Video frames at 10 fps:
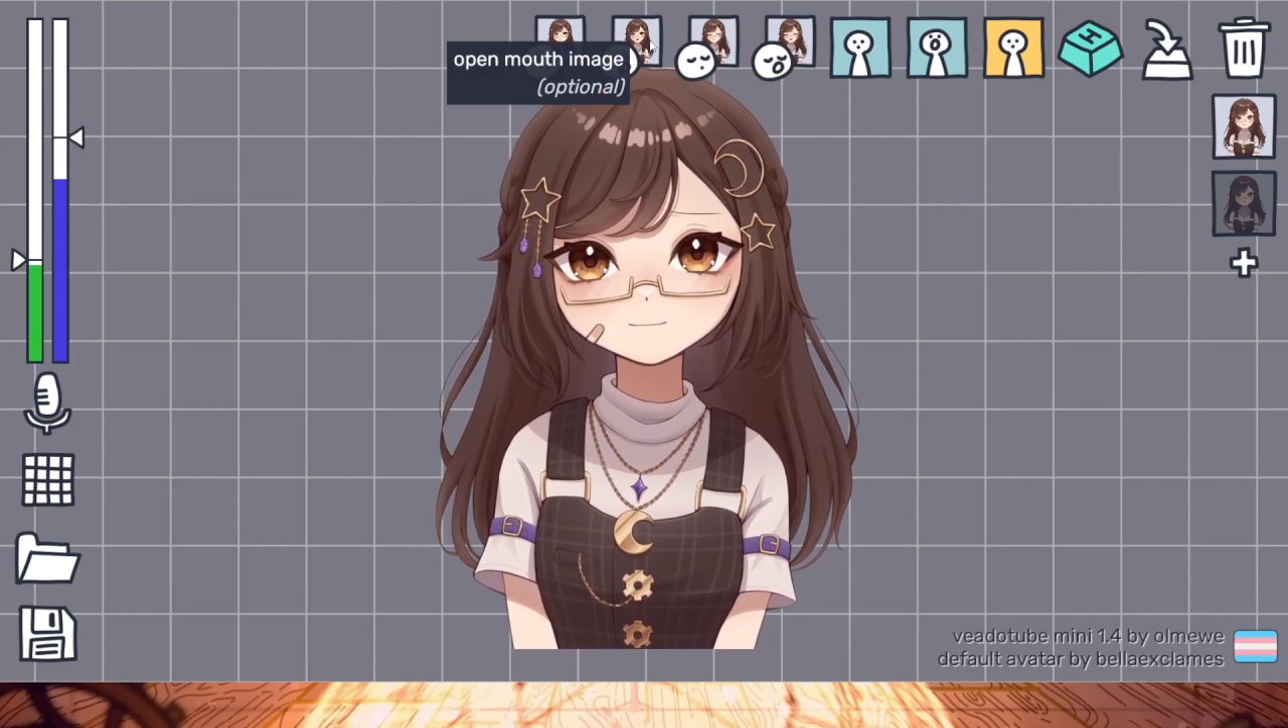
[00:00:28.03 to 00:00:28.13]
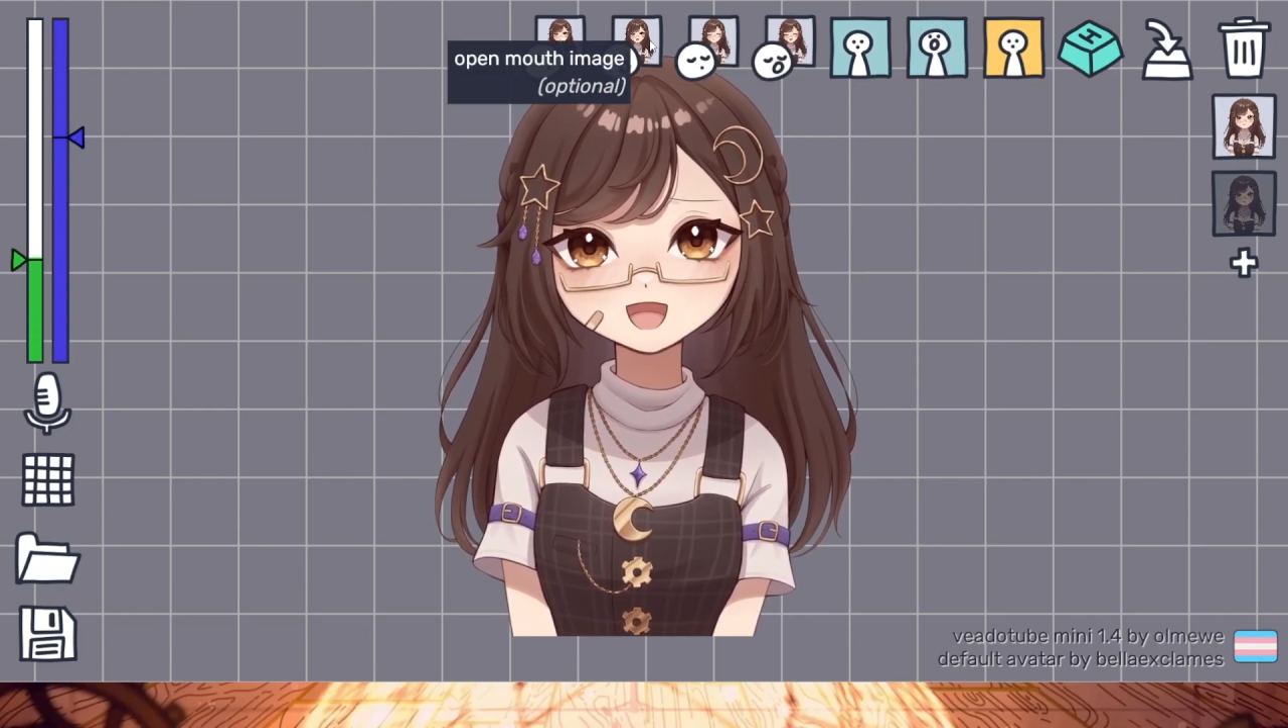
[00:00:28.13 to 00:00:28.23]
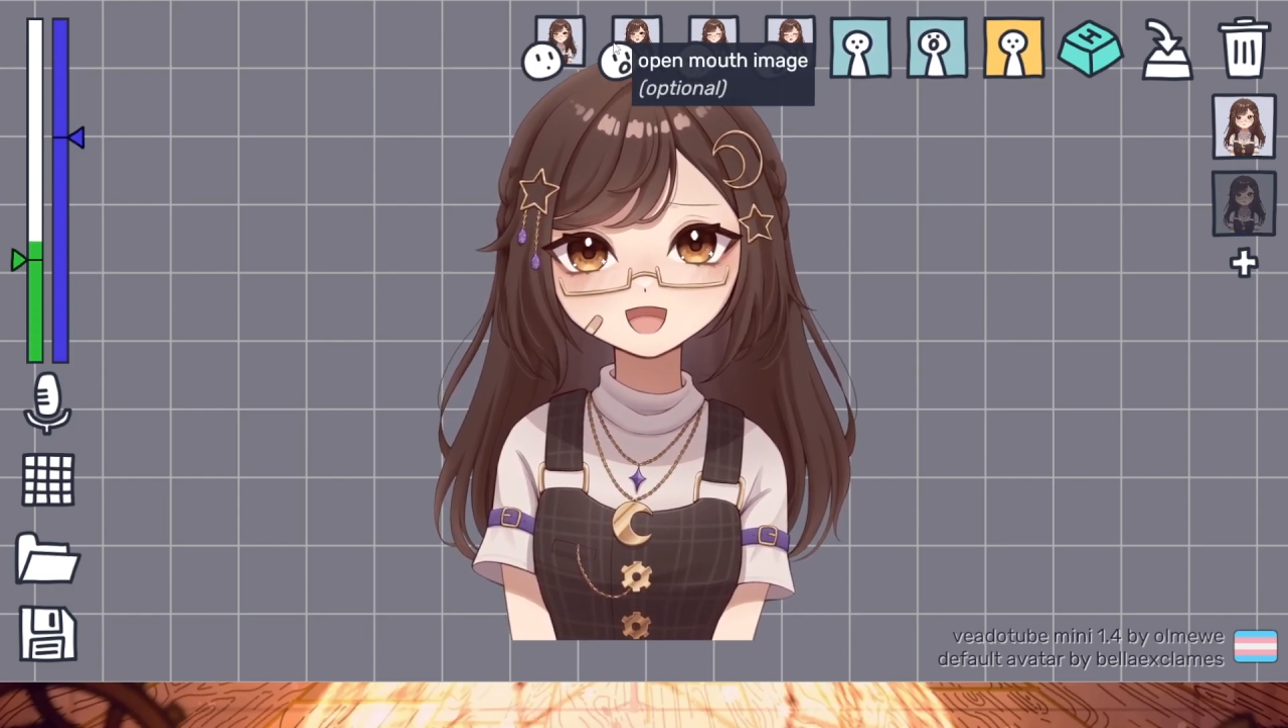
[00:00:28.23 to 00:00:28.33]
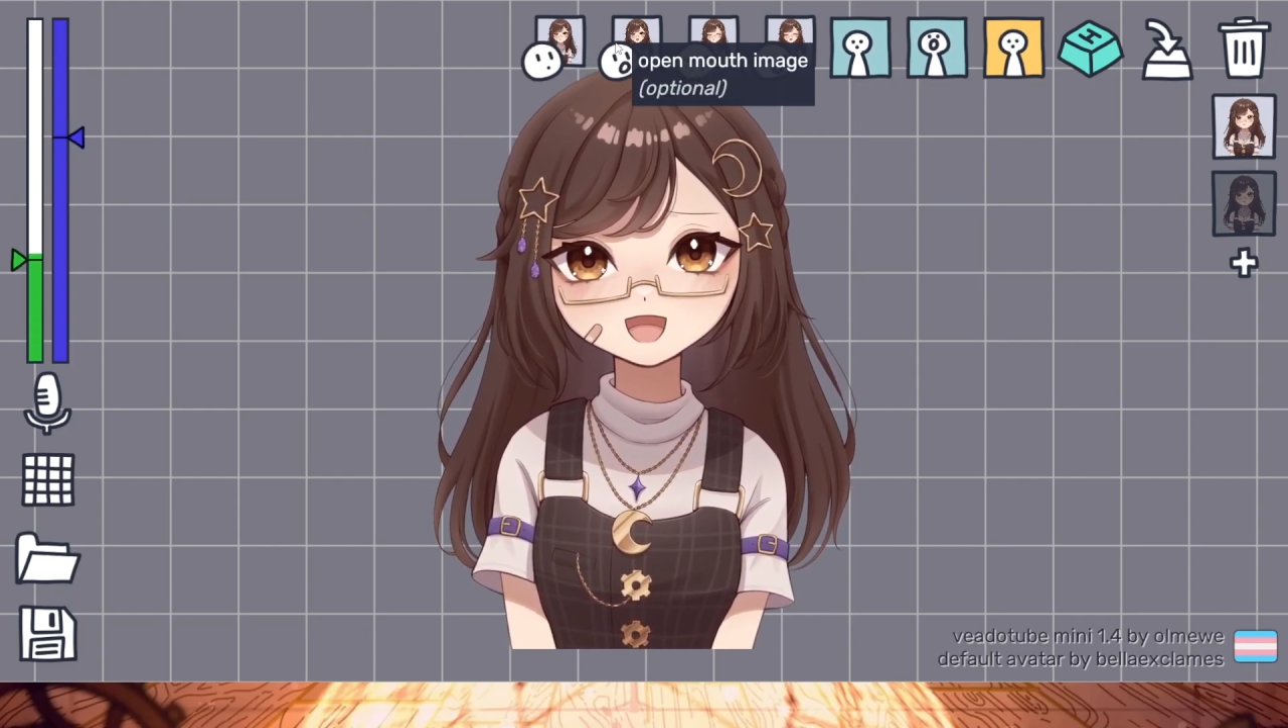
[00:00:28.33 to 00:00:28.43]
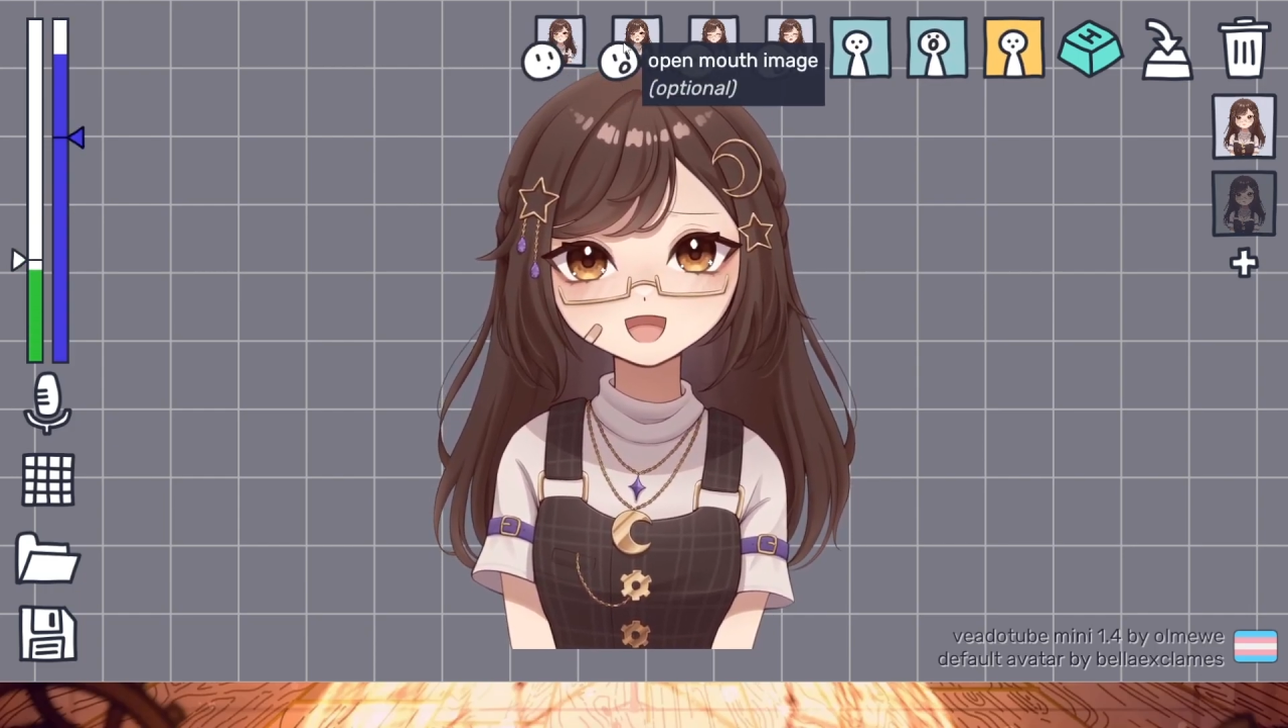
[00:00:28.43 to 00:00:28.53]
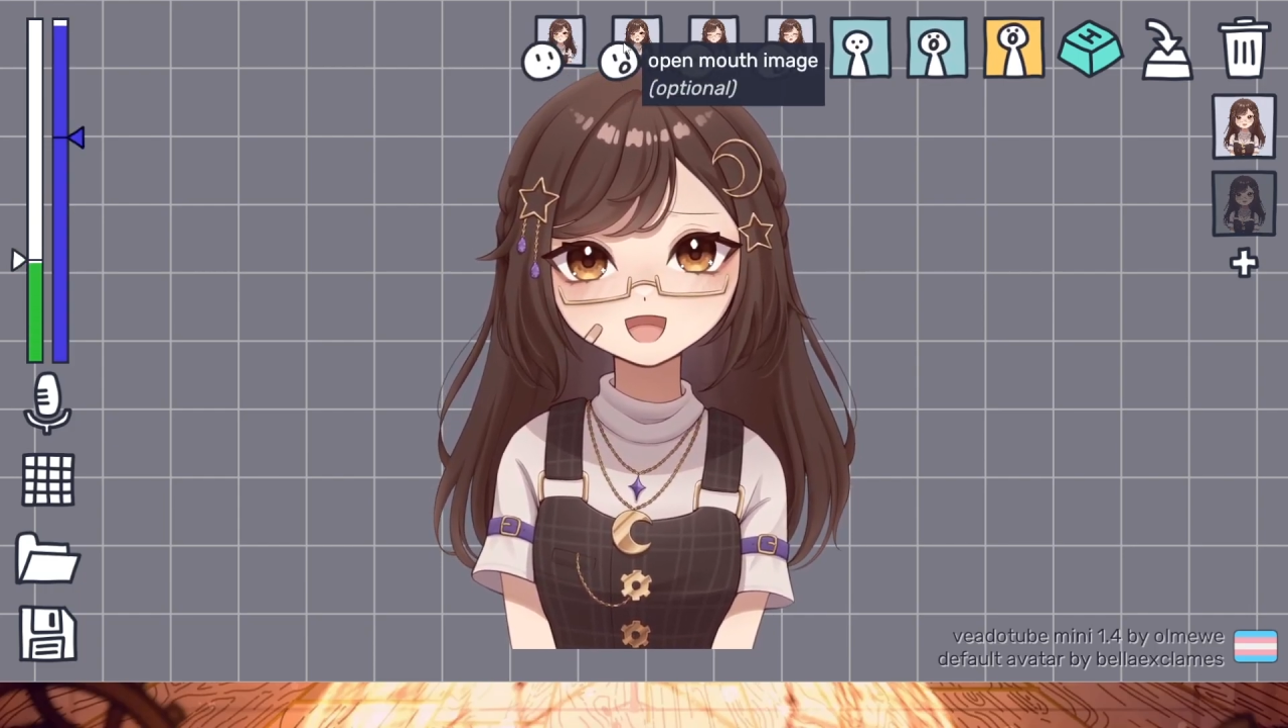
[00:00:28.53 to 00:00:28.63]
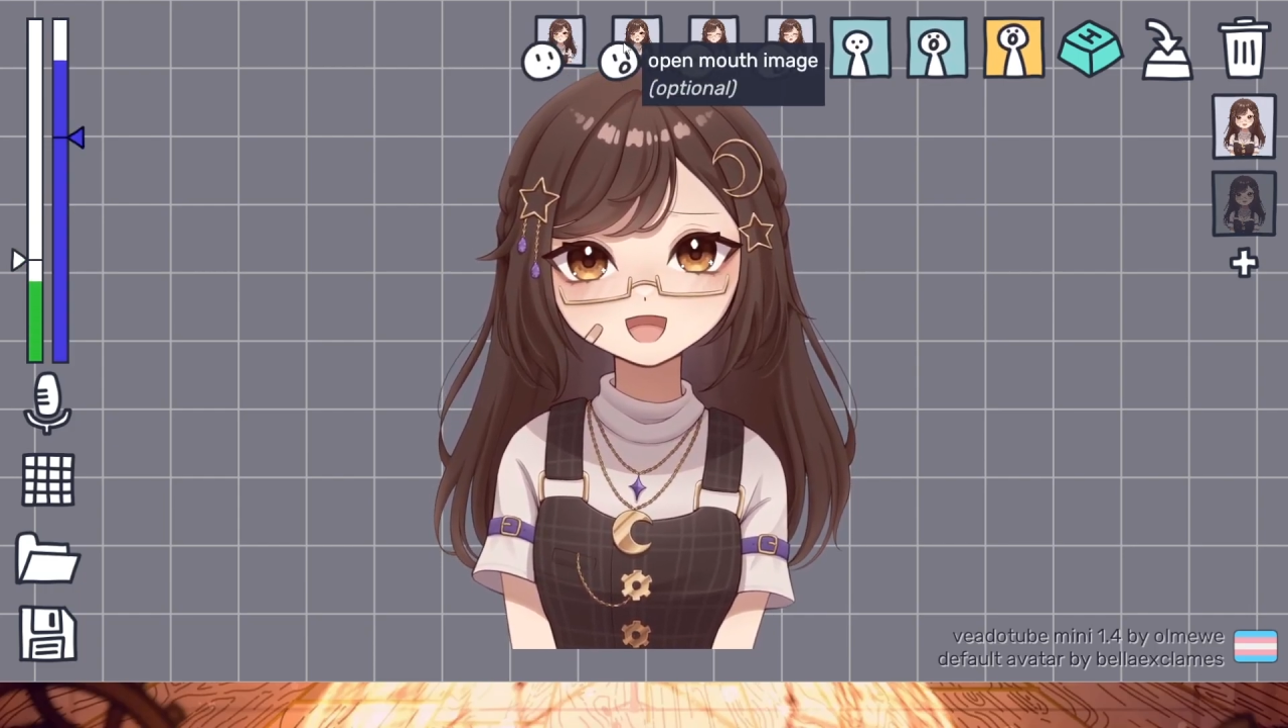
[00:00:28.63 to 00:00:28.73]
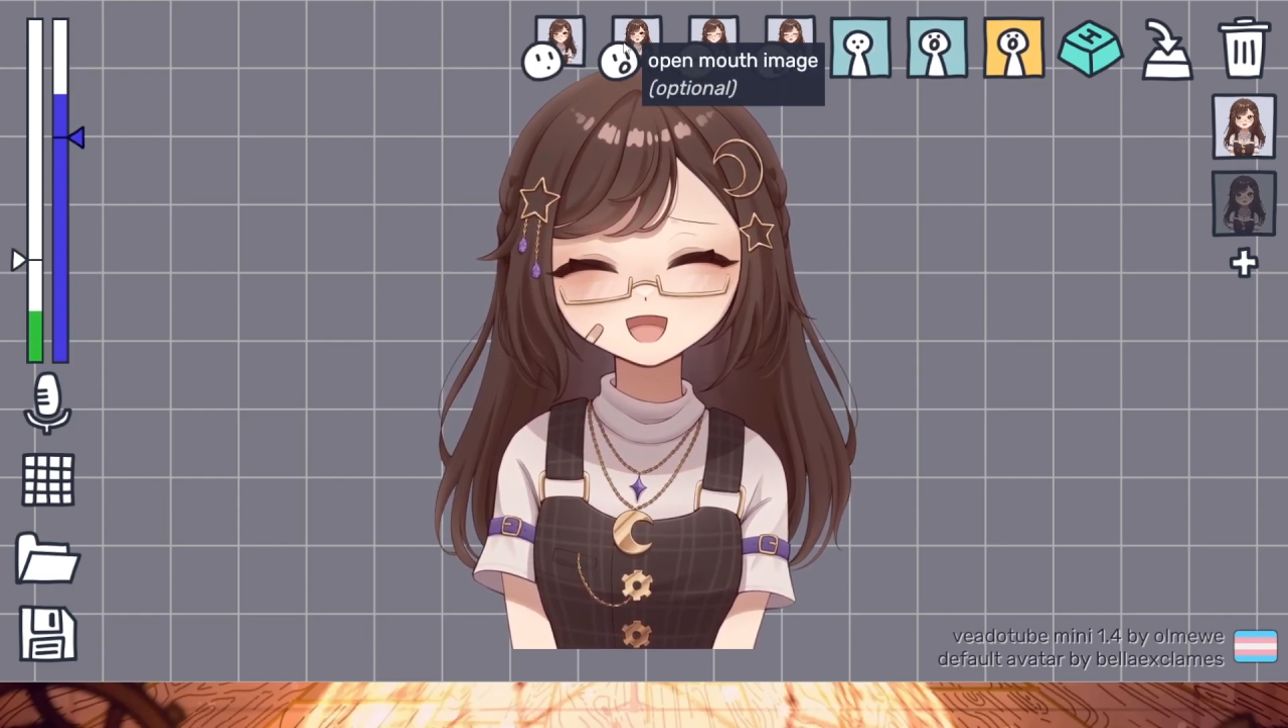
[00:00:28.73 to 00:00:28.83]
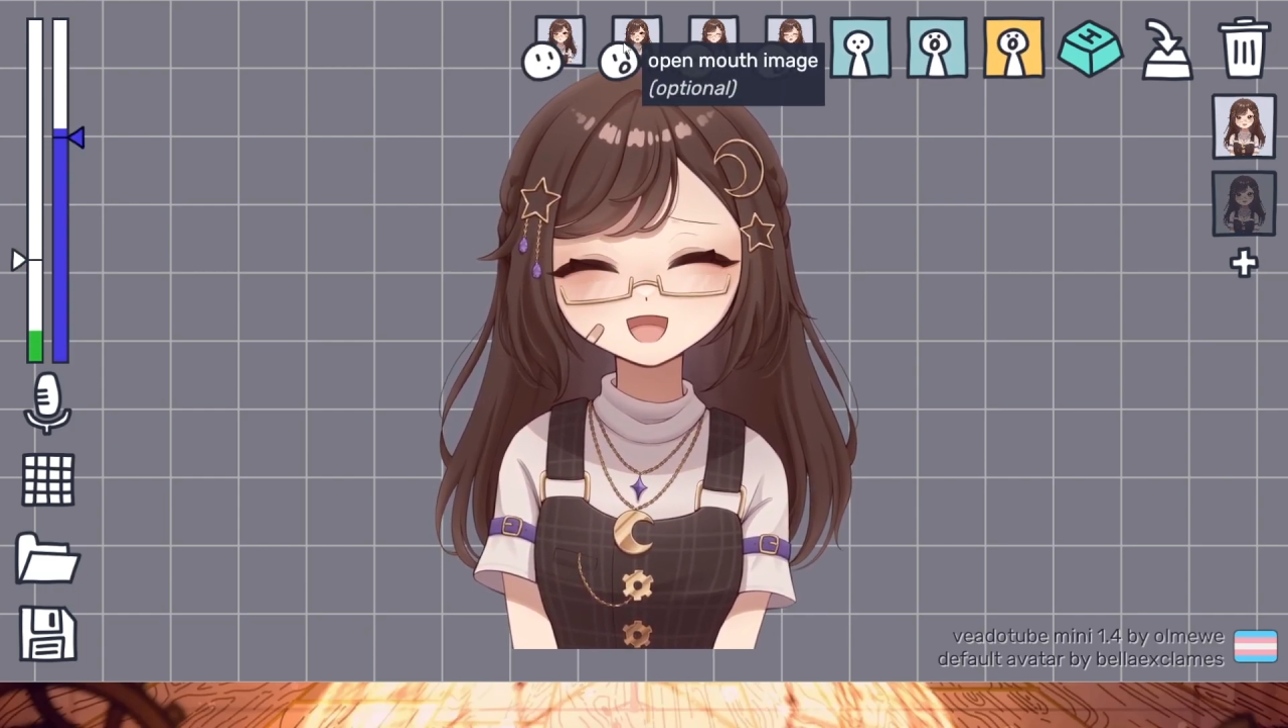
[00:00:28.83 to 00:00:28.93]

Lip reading: eyes.